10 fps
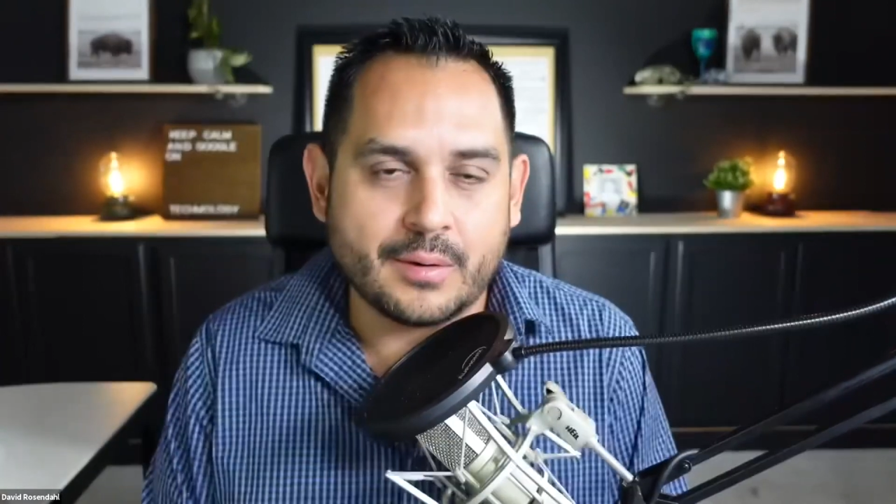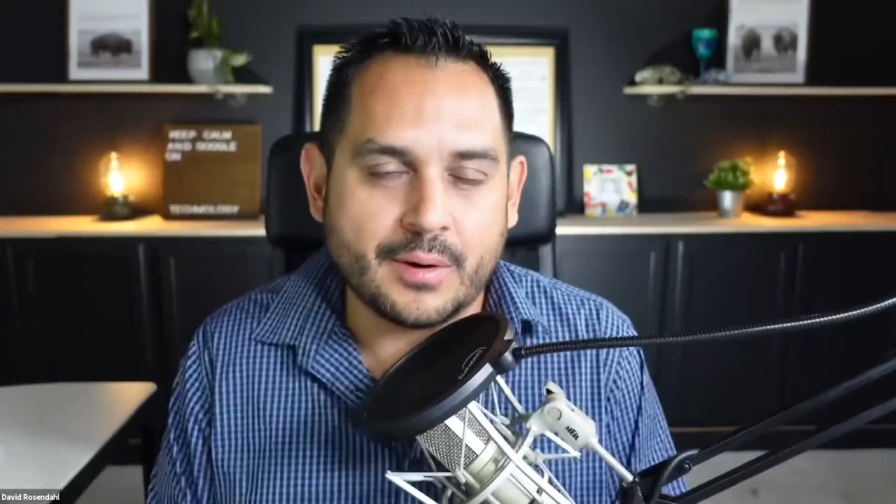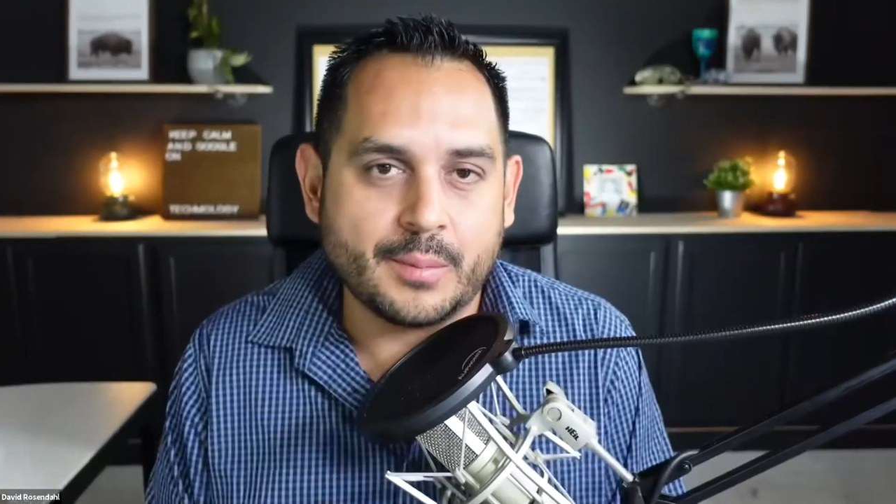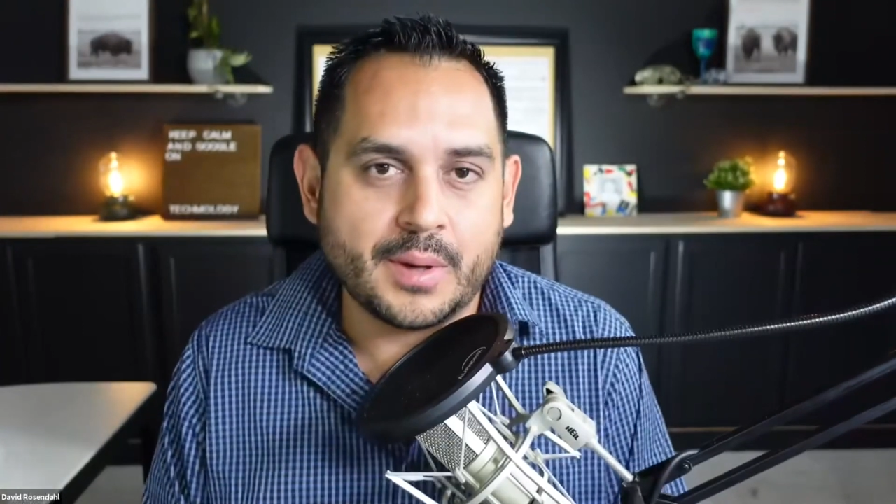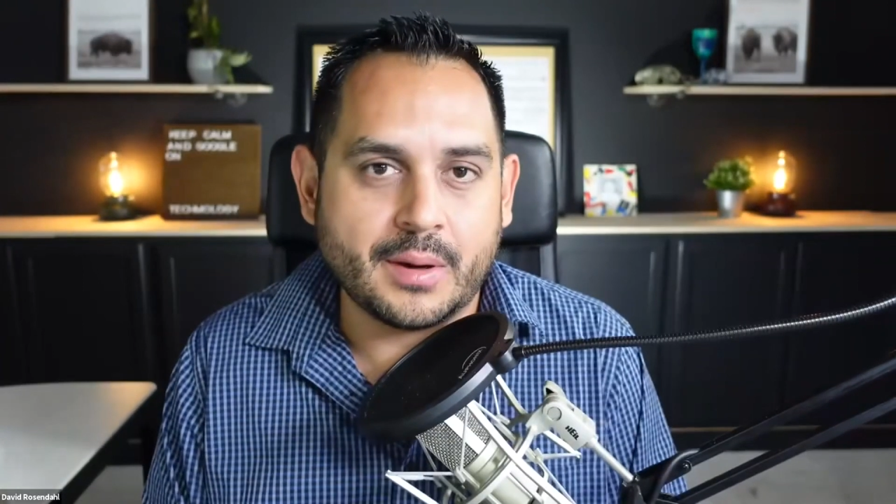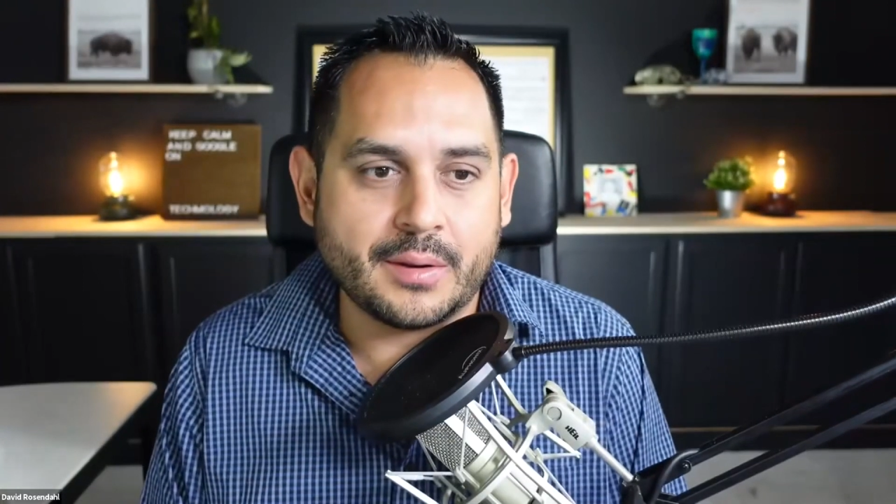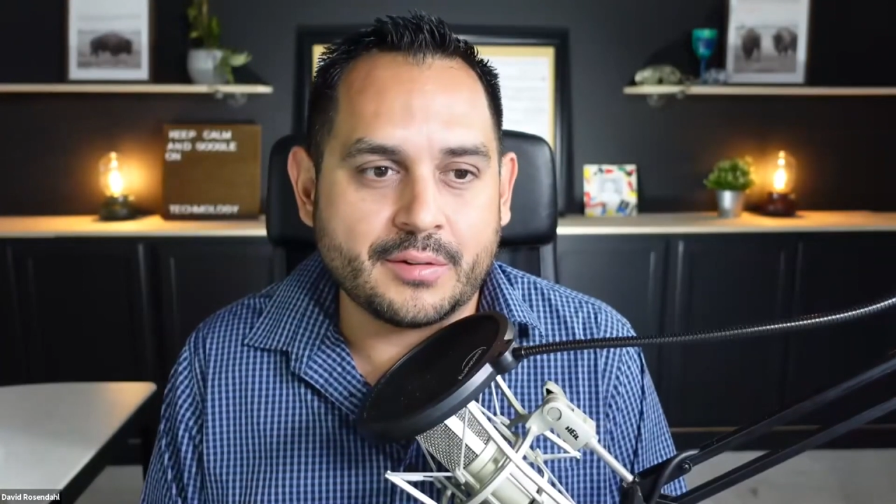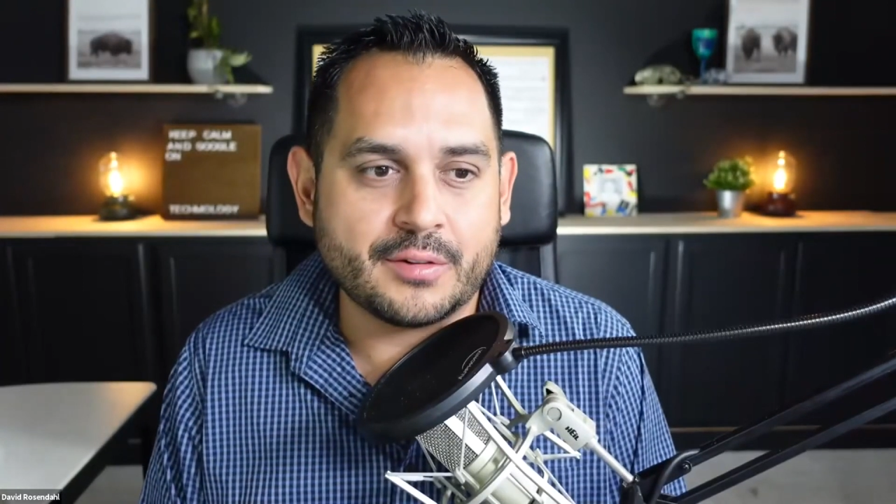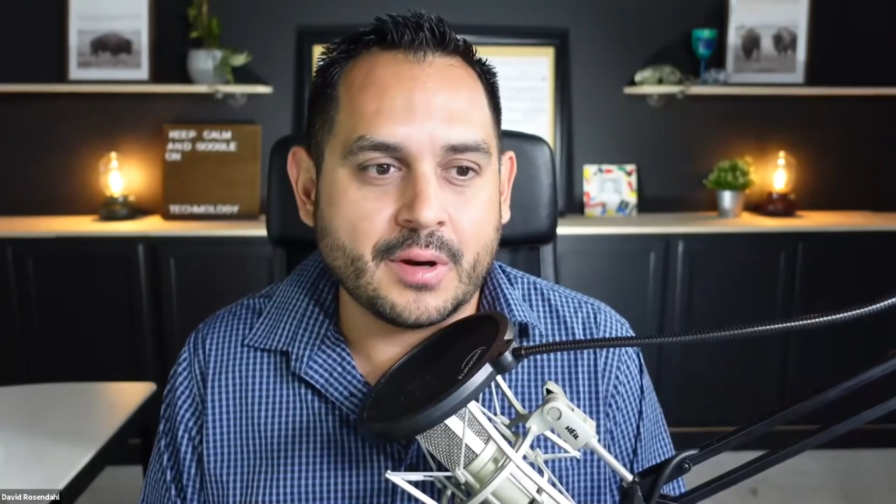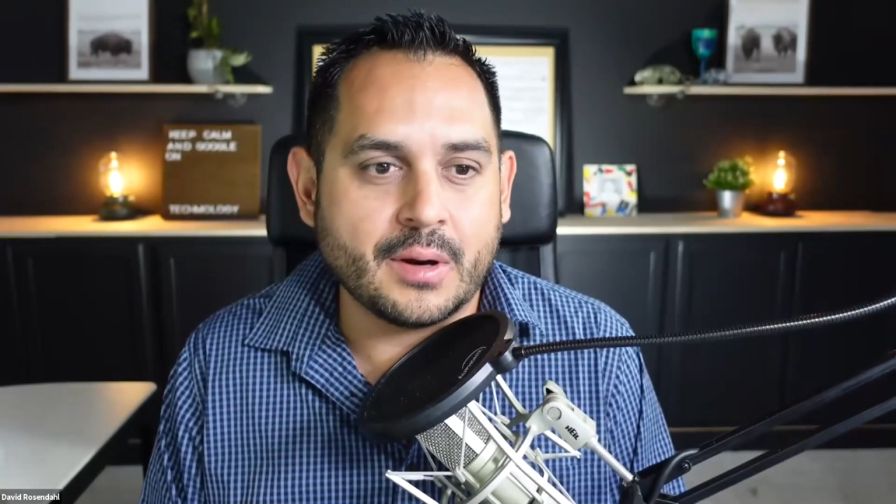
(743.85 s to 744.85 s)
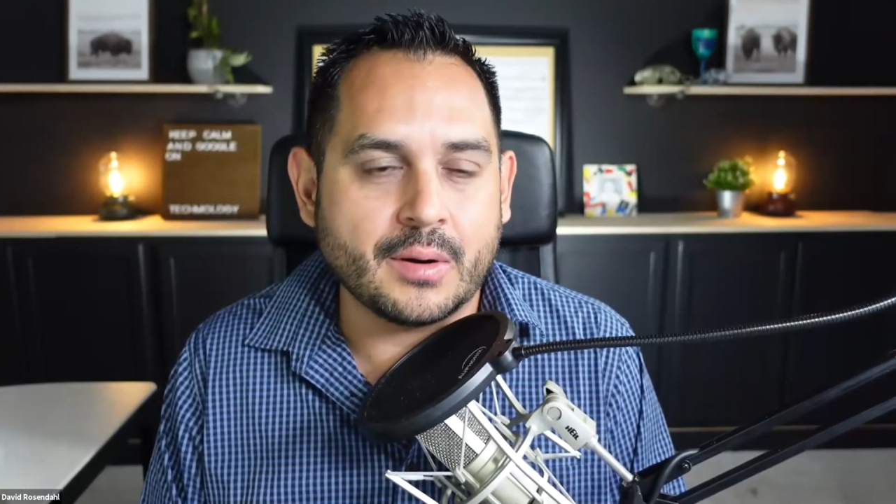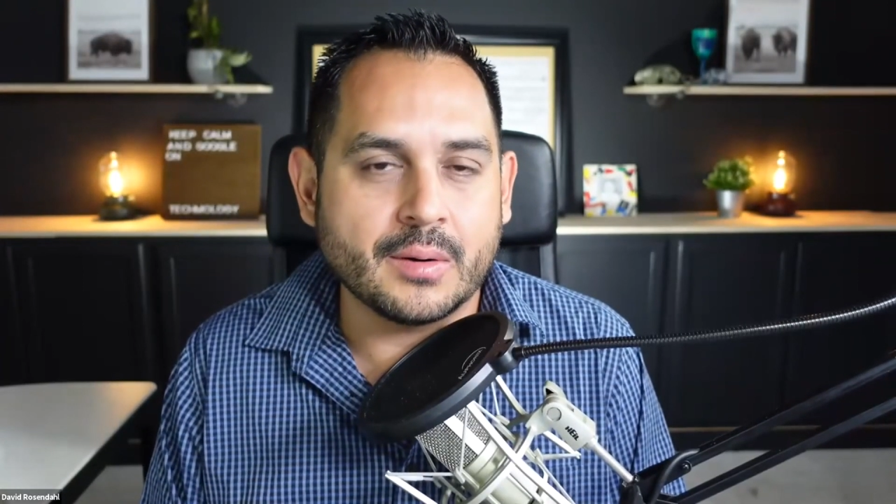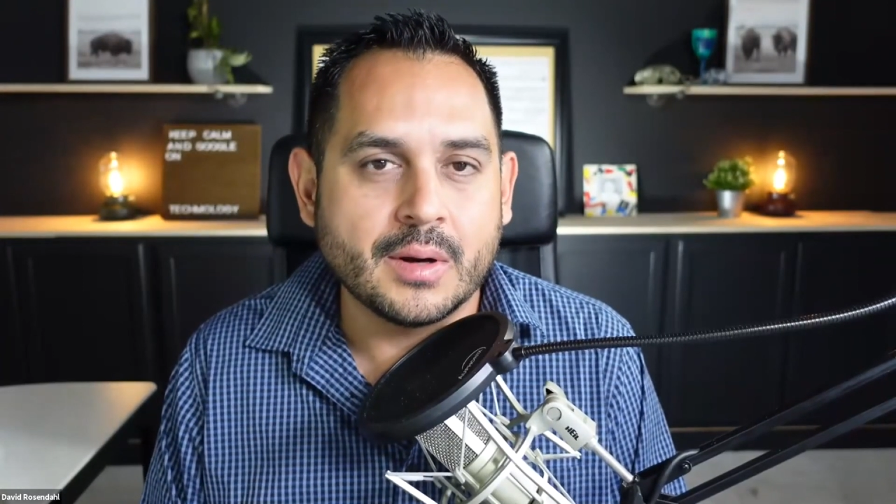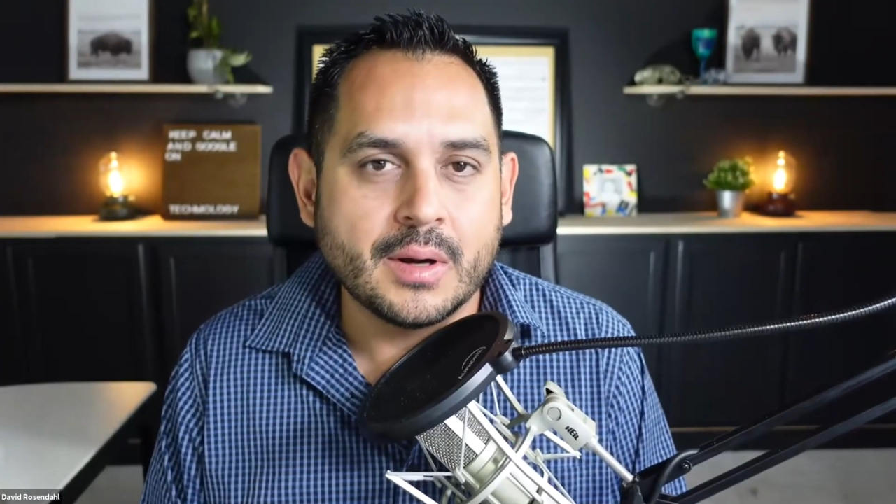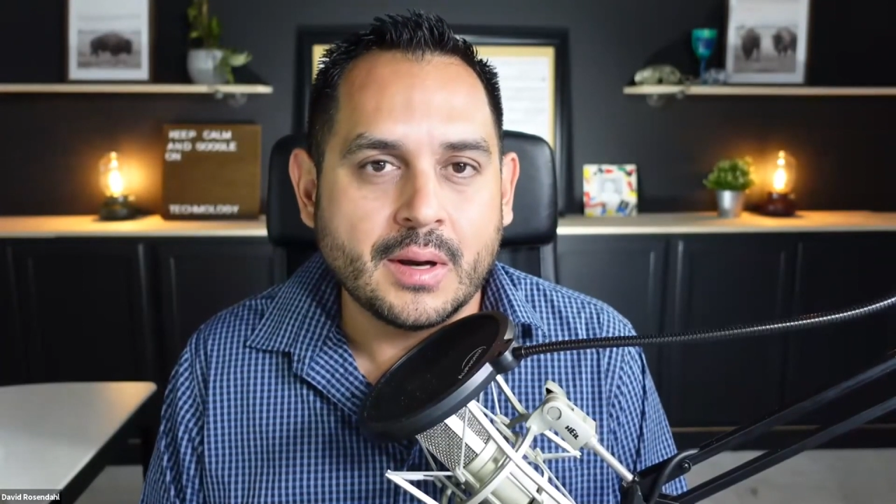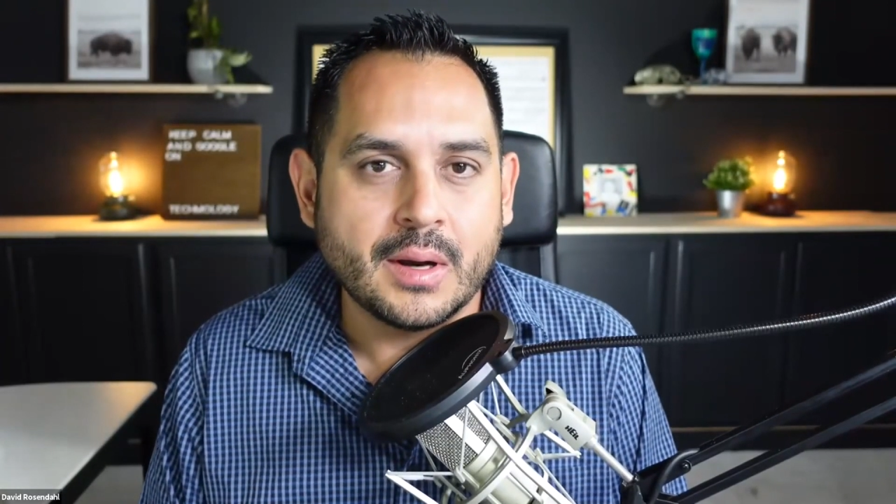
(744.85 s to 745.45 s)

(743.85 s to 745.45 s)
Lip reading: is going to be on the show,